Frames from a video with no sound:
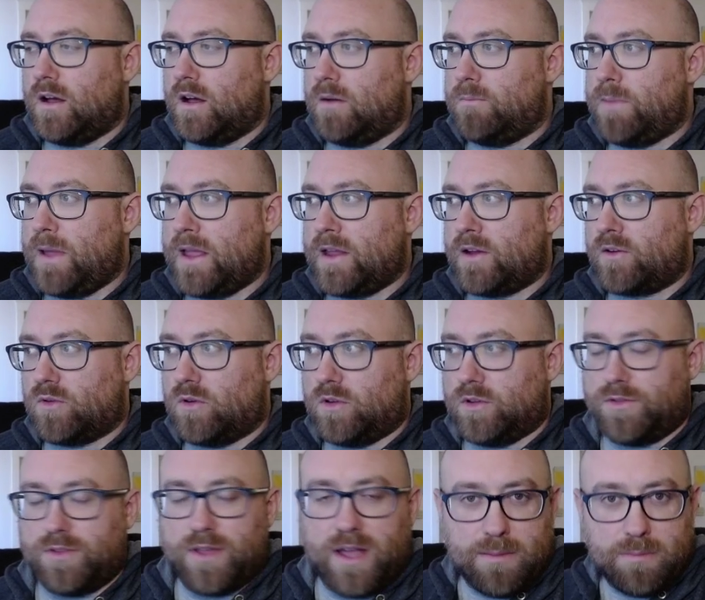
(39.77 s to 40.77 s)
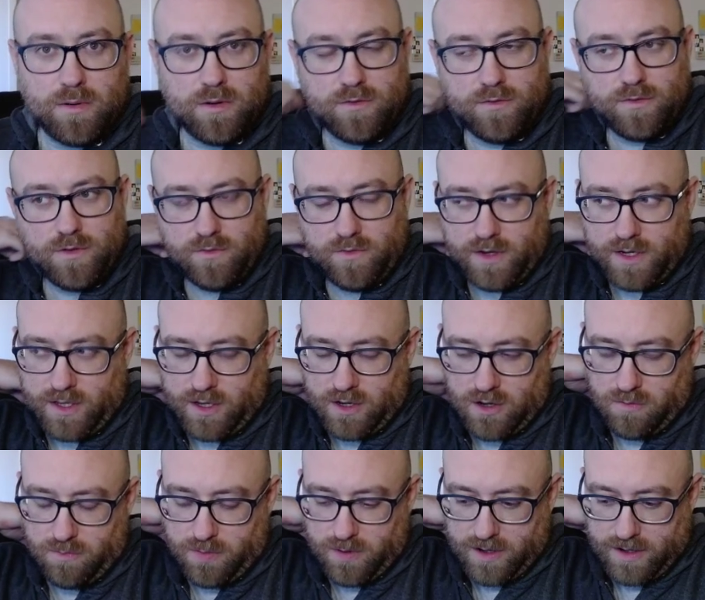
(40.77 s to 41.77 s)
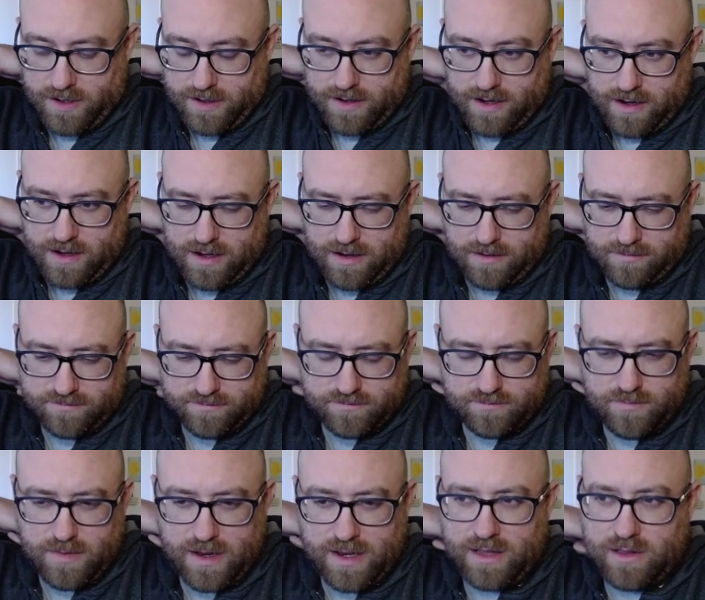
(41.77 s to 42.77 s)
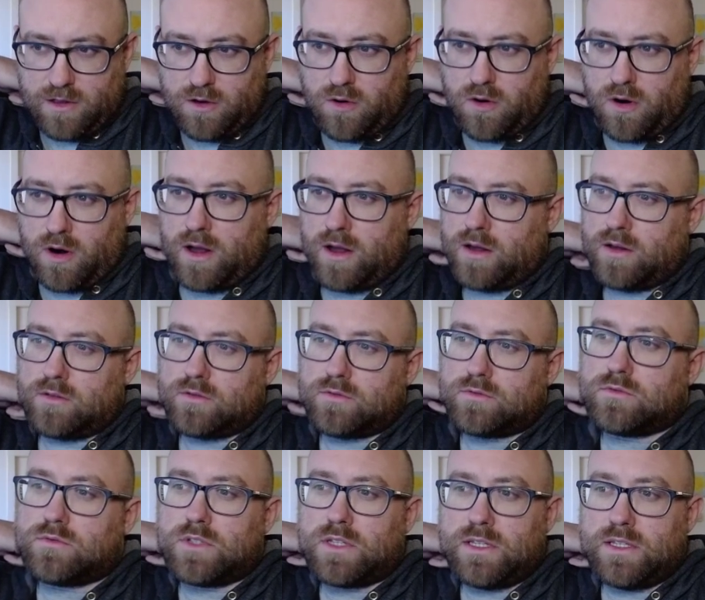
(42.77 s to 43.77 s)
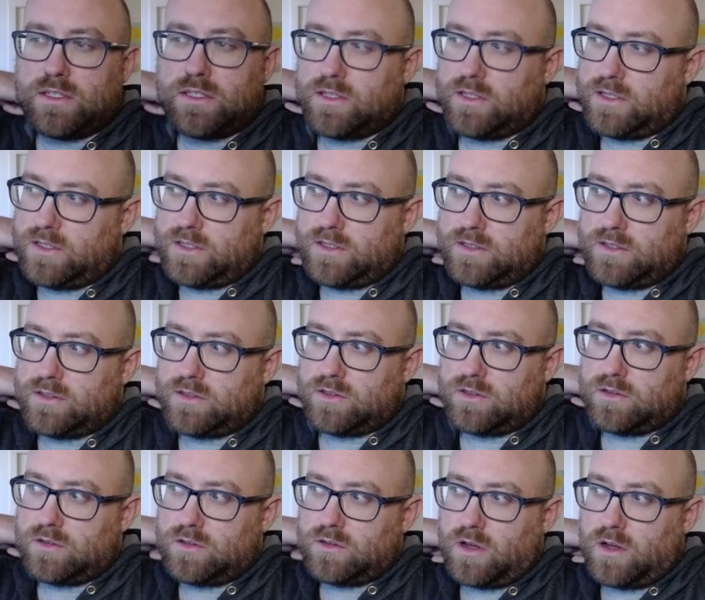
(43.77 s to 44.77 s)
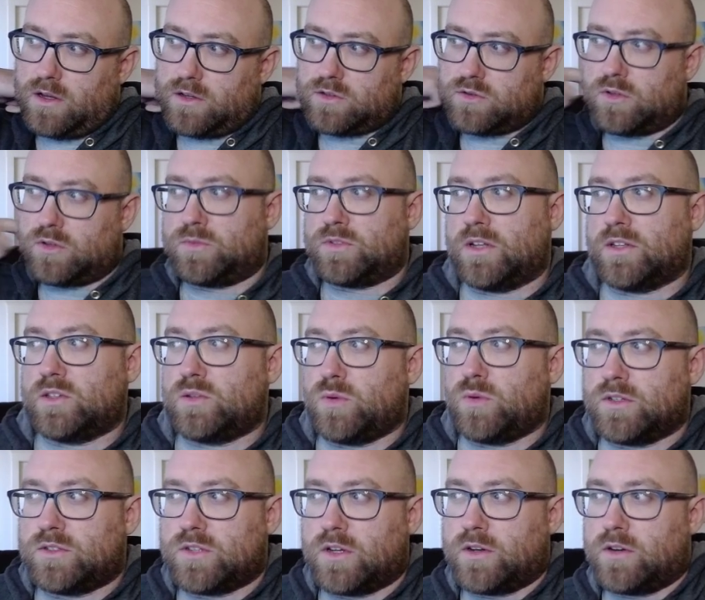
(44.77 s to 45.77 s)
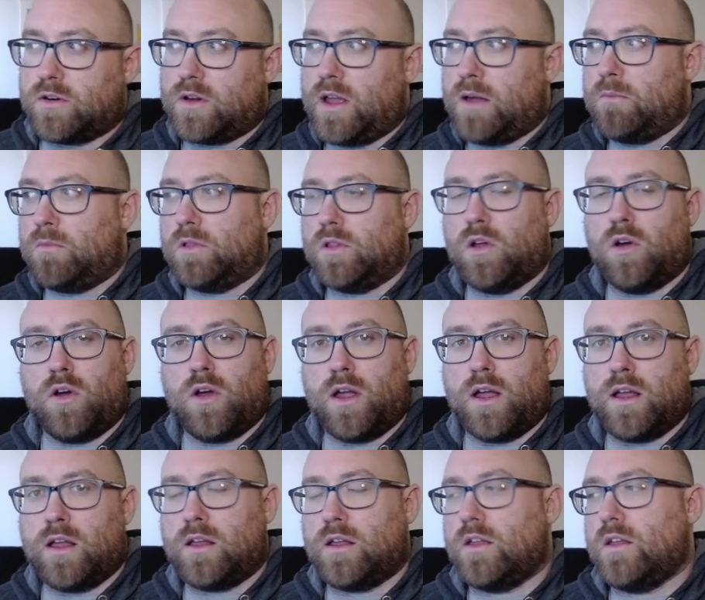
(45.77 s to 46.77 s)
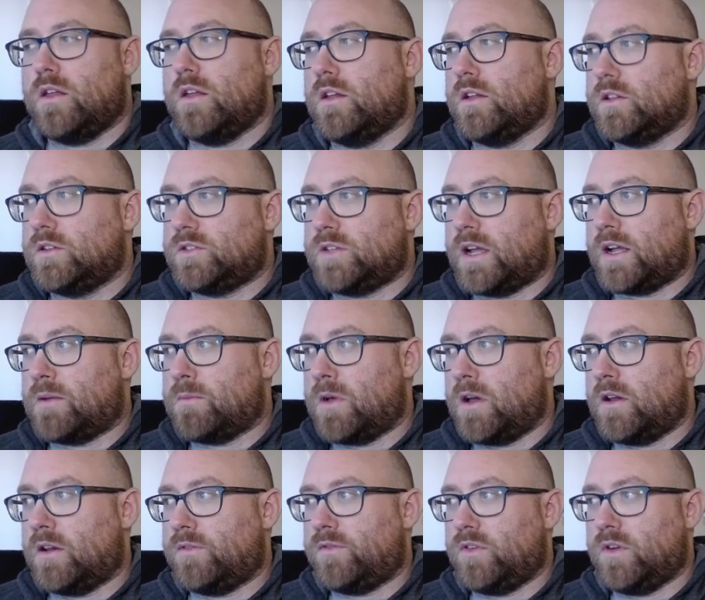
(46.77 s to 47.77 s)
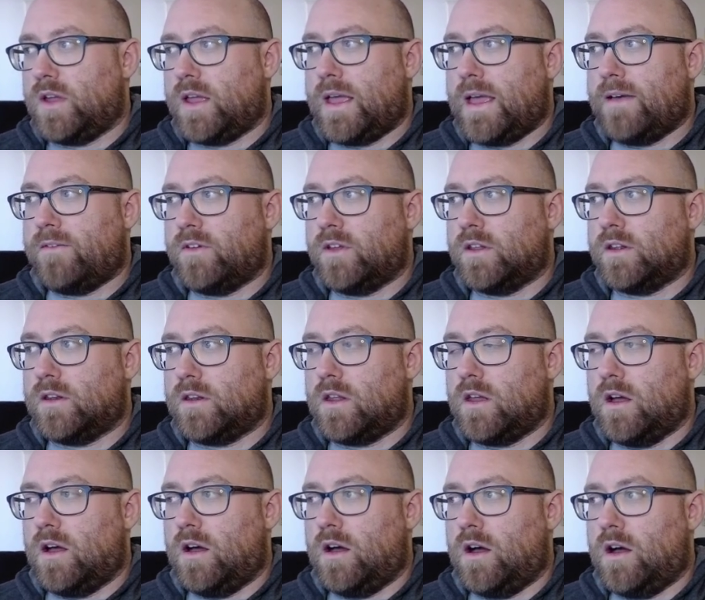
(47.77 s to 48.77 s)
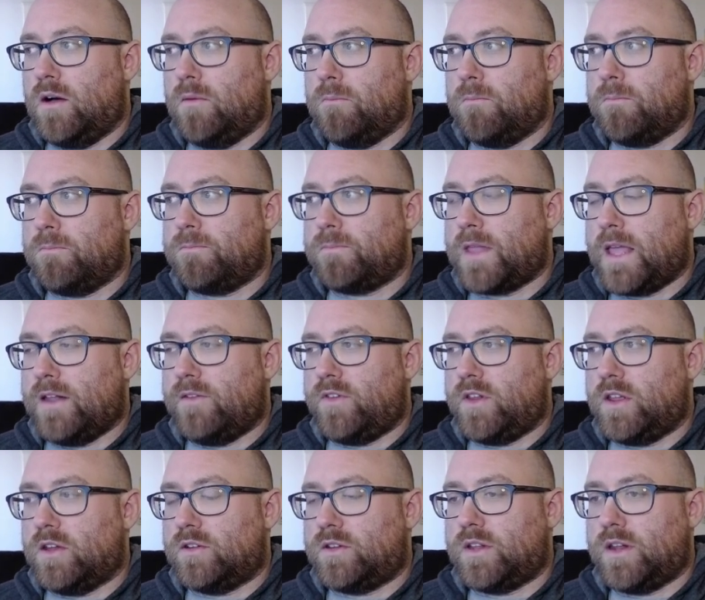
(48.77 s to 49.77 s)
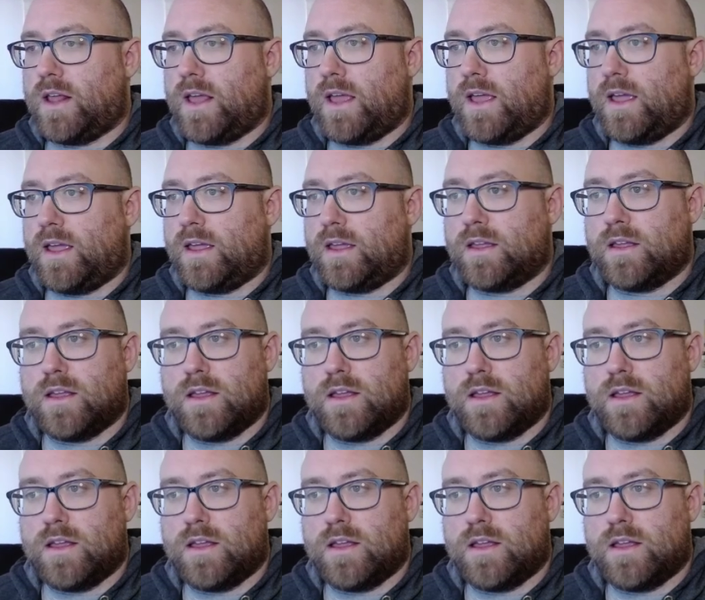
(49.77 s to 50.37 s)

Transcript: bankroll type of video. But Manny Laura, he streams on Twitch under M Laura. Check him out if you haven't. Had a video today